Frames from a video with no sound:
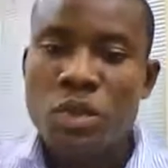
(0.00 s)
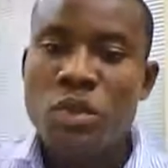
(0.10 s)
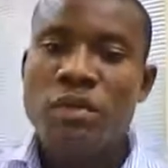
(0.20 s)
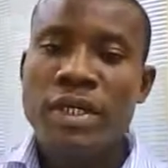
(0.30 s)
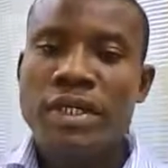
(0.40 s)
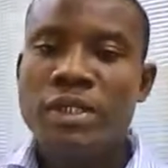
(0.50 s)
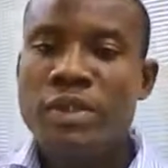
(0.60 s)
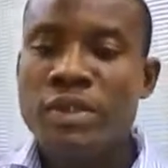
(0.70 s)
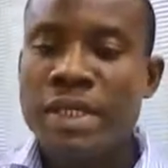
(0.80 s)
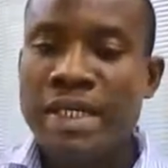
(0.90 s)
You
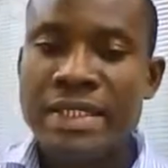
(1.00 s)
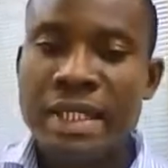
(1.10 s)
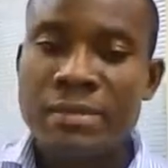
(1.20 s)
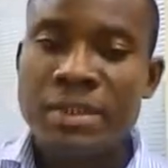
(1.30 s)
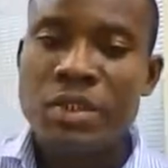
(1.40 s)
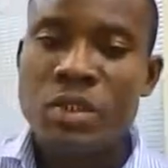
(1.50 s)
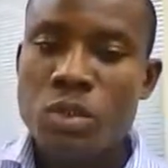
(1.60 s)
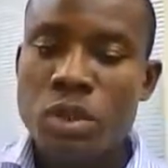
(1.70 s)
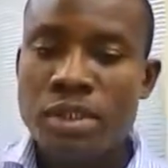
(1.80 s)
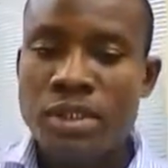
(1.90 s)
use the adapt
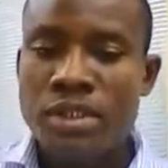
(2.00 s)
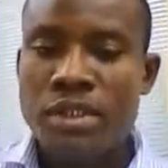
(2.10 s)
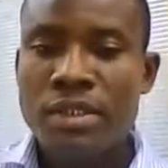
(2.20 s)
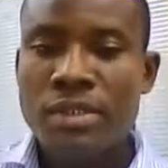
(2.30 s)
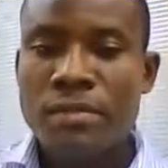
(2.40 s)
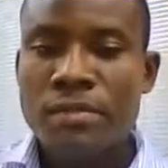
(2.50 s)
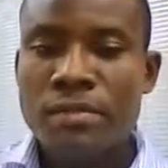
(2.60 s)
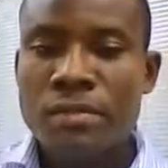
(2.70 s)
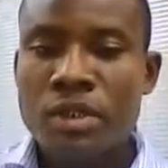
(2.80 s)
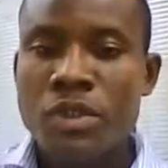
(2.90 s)
strategy.
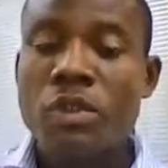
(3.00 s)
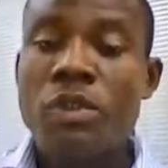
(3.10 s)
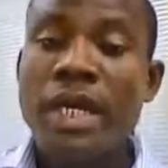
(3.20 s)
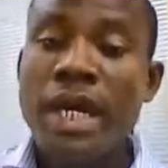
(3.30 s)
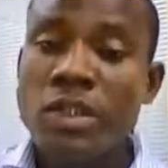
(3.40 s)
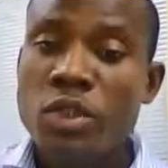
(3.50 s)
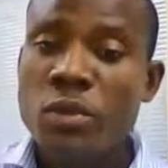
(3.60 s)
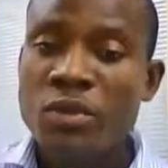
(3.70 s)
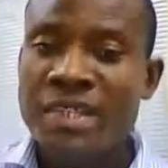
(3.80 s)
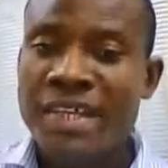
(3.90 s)
Sorry,
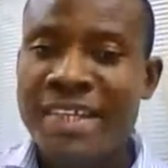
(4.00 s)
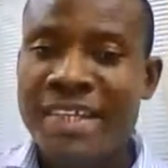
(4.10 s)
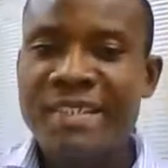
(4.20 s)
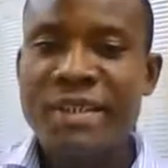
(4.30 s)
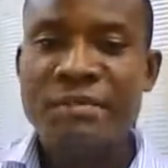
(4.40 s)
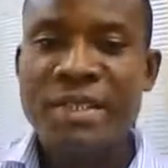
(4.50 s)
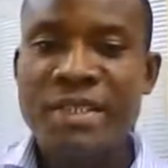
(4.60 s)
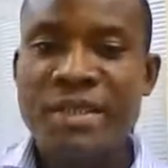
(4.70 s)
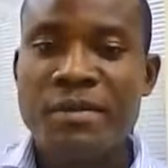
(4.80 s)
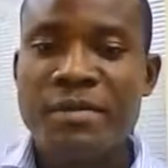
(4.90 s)
adopt. Let's not
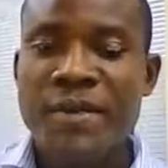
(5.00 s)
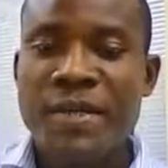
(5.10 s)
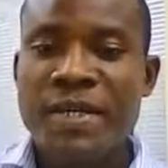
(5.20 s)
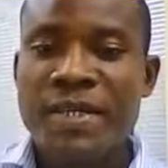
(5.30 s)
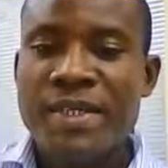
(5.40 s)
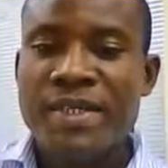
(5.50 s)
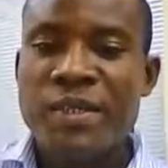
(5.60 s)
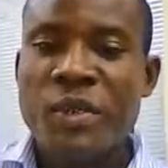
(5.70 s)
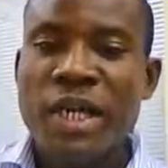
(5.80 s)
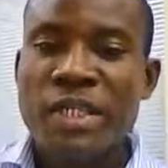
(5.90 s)
mix up. So
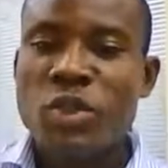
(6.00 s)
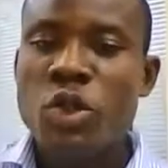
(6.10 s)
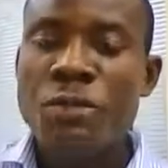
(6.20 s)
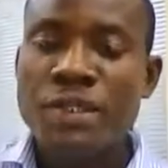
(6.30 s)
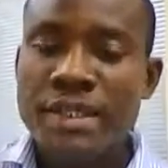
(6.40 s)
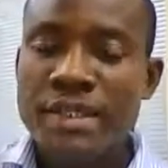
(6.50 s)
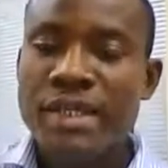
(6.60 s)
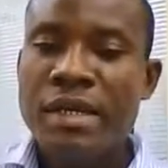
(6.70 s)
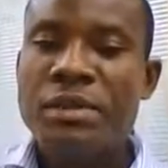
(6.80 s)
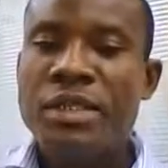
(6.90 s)
you're adopting this
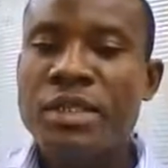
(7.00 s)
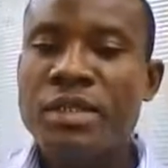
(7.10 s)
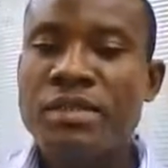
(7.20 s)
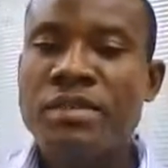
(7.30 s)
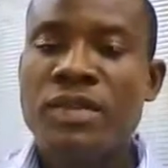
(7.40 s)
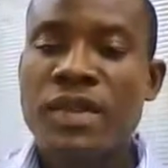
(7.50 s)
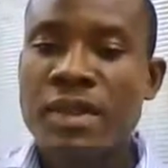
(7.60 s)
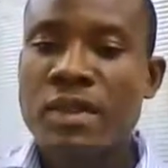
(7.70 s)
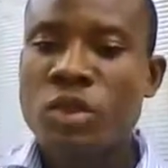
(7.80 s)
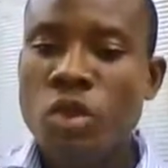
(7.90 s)
application,
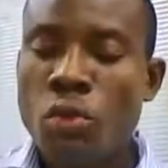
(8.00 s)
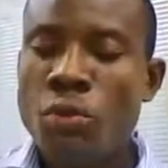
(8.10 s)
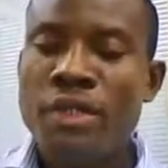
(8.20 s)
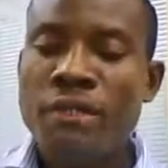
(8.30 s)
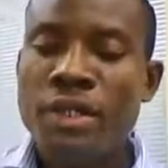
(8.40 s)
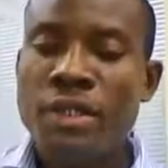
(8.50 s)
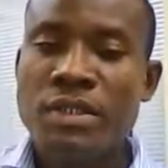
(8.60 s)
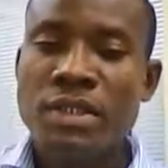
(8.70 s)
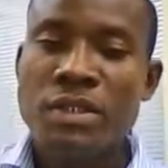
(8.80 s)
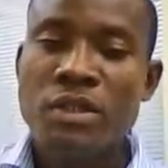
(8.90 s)
no
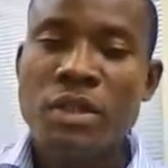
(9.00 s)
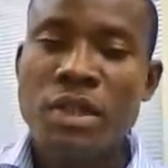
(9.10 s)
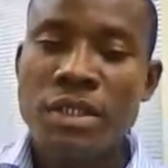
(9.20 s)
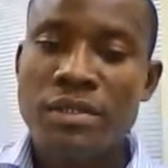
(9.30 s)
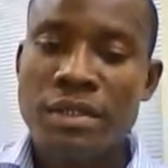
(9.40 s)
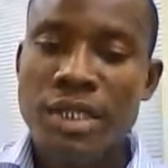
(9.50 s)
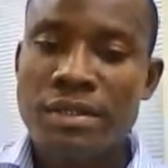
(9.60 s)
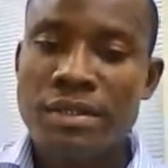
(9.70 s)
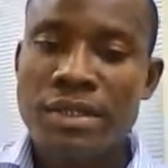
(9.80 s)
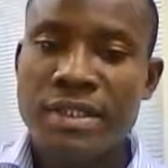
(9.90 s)
modification at all, and you start
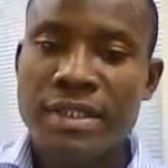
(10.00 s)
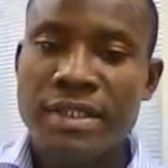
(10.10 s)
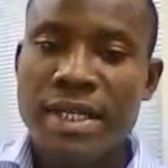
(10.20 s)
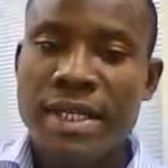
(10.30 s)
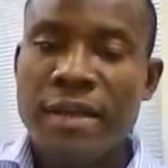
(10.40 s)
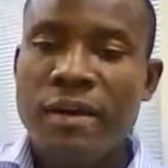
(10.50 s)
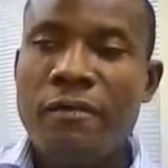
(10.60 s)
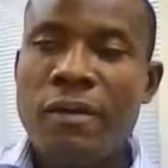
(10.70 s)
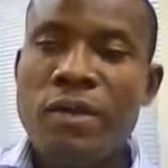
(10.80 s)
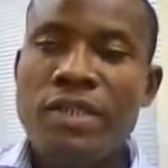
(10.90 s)
using it. Of
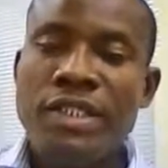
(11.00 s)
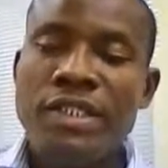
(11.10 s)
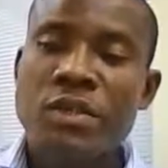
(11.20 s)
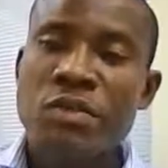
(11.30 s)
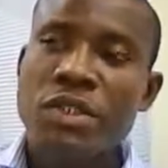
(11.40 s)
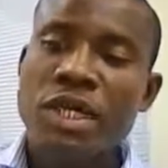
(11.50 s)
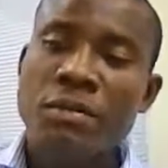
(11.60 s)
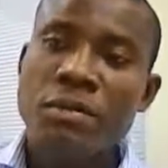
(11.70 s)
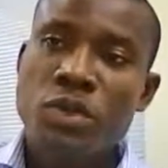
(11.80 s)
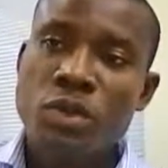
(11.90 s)
course, this is what
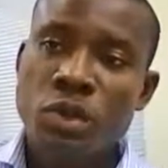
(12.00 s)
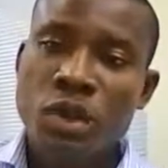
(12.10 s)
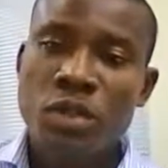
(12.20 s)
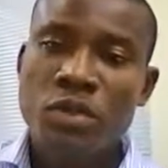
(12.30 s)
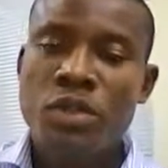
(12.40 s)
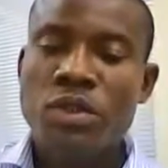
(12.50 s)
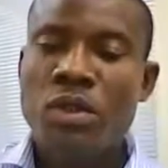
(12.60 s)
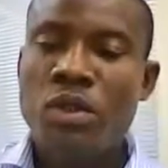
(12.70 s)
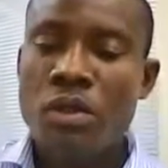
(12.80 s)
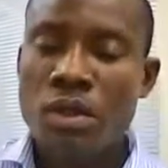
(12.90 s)
happens when you
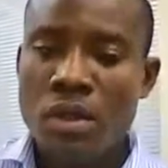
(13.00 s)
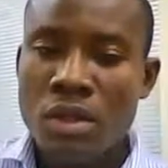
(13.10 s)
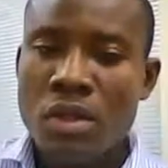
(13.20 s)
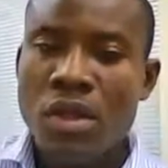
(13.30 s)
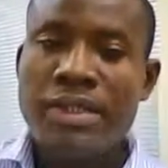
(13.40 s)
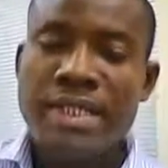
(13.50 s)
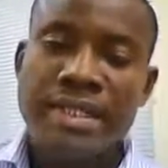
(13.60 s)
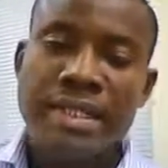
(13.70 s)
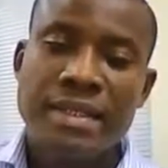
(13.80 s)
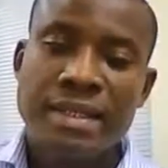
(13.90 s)
install a
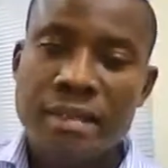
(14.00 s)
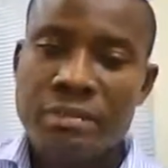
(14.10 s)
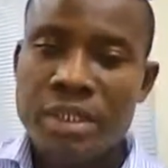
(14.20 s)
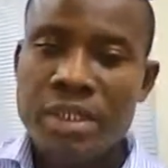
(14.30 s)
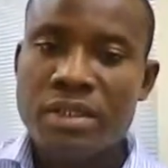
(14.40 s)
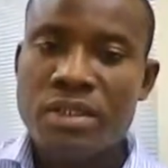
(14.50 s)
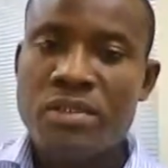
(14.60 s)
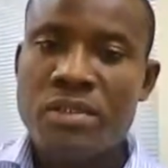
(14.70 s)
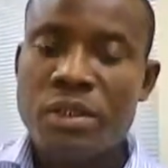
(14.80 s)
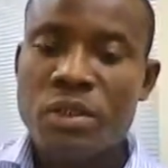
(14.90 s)
standalone
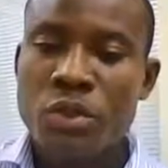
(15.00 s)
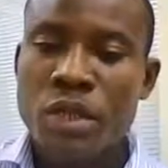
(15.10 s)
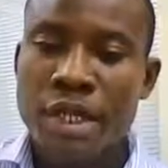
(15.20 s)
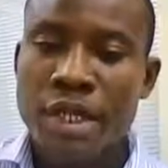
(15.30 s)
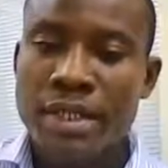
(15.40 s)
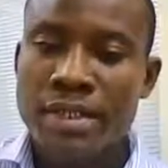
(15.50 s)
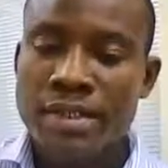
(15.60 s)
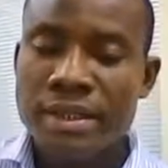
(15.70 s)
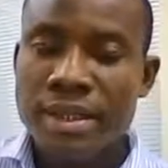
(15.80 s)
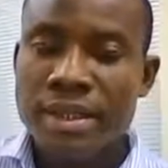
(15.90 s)
application, AutoCAD,
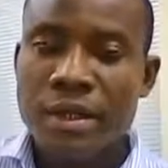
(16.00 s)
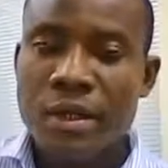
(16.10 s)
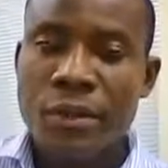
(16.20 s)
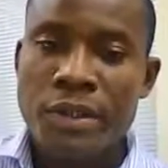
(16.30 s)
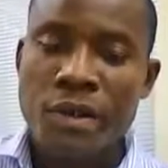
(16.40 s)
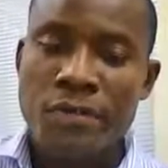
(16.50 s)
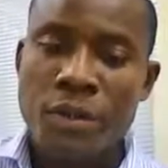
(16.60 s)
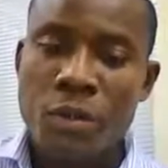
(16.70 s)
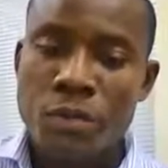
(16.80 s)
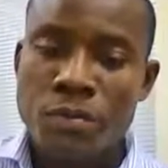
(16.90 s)
or what have
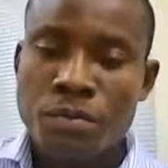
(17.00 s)
you.